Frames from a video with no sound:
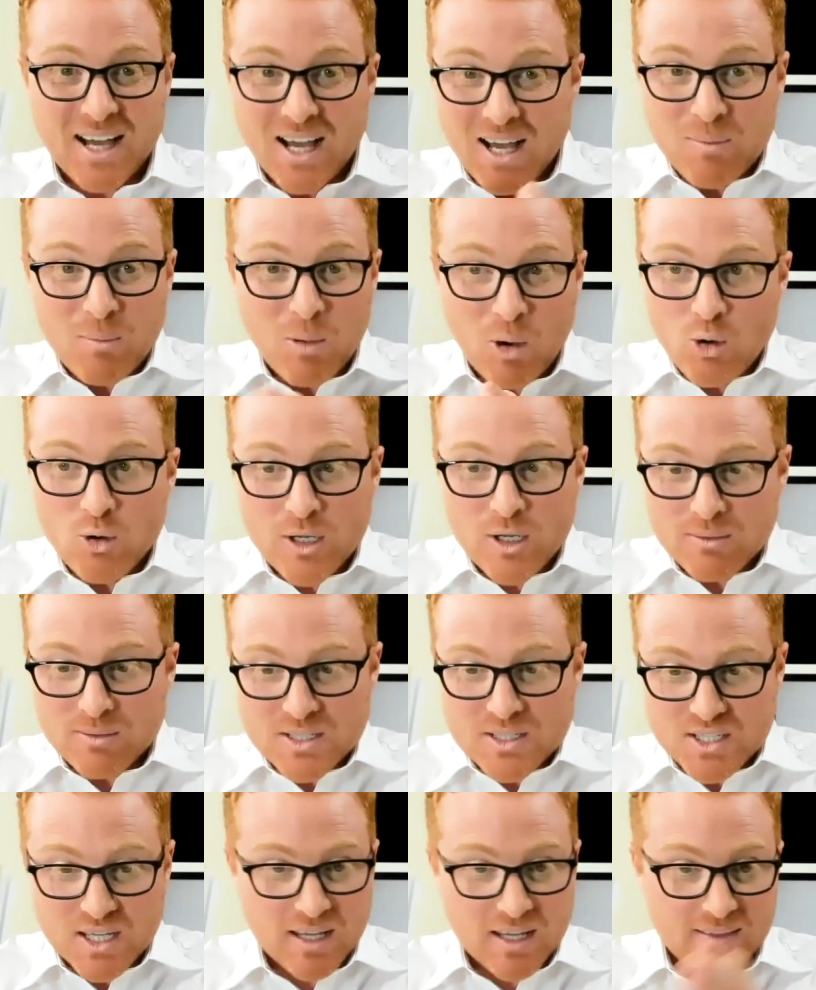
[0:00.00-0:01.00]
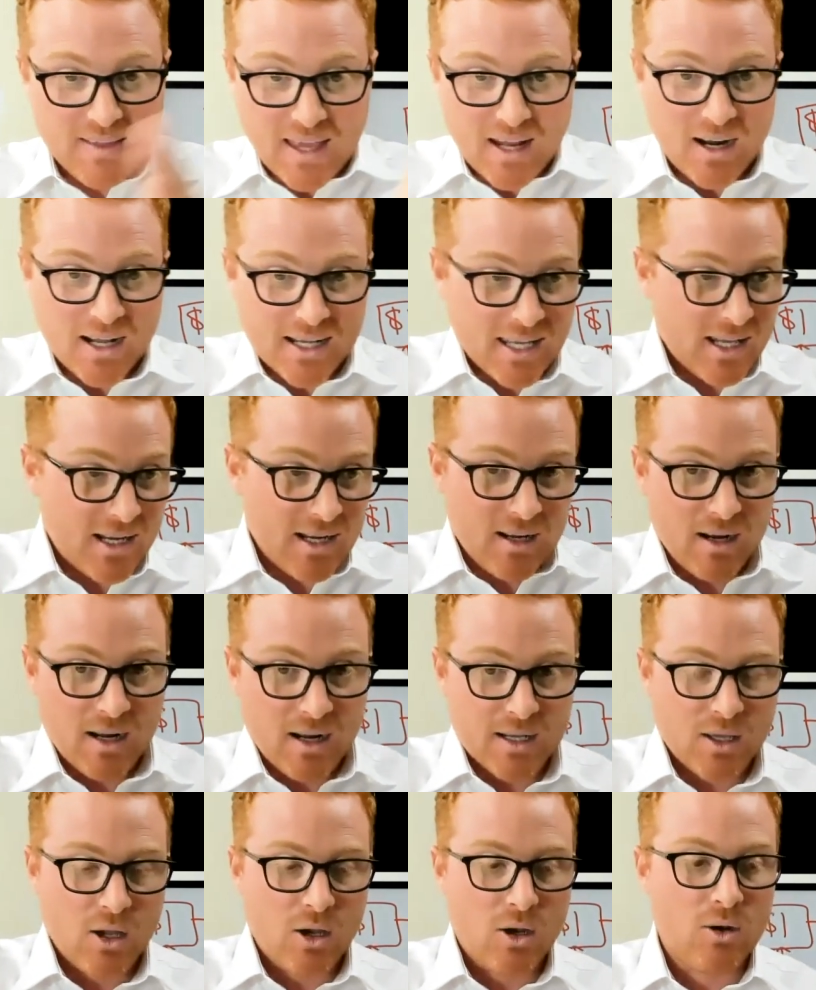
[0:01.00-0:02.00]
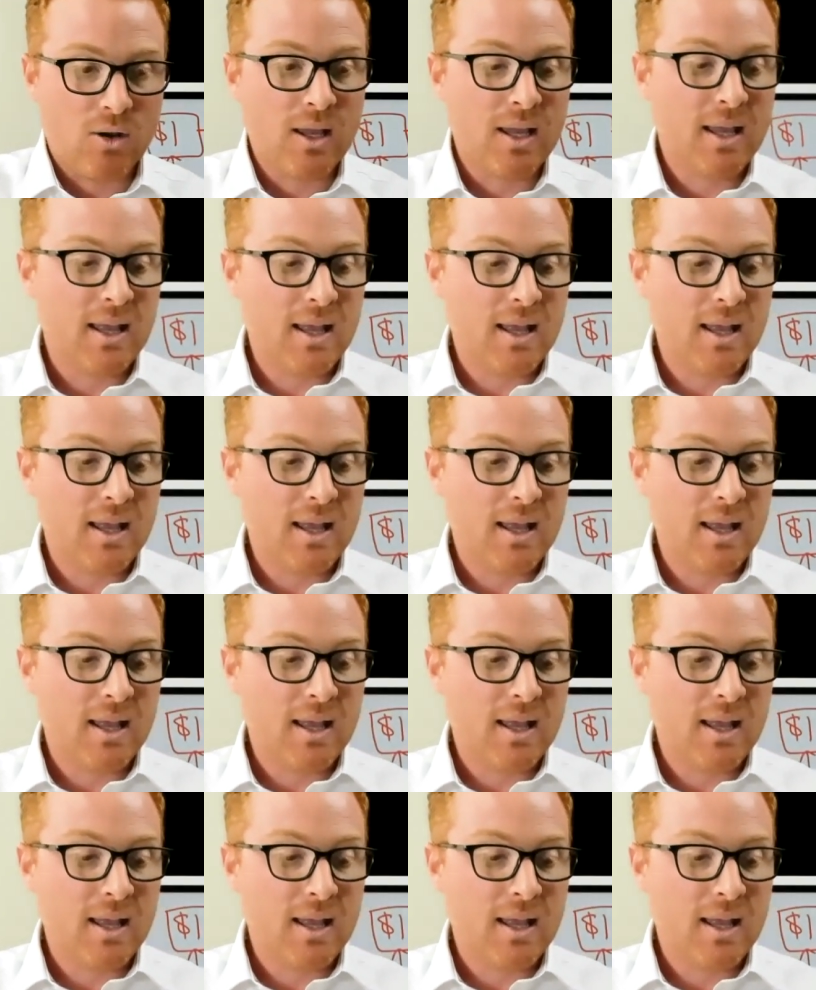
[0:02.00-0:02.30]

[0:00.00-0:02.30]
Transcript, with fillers: I'm only risking that. I get it and I go.